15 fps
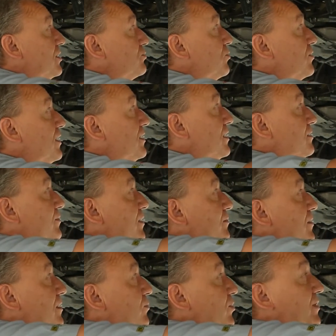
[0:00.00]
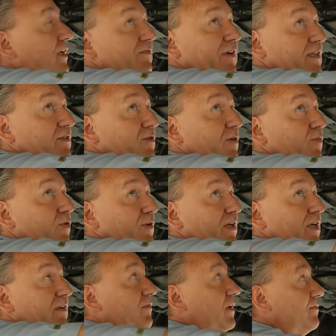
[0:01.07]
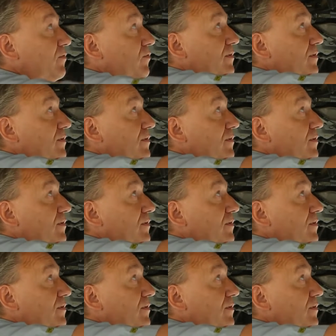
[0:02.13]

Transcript: The flywheel is locked by the locking dogs.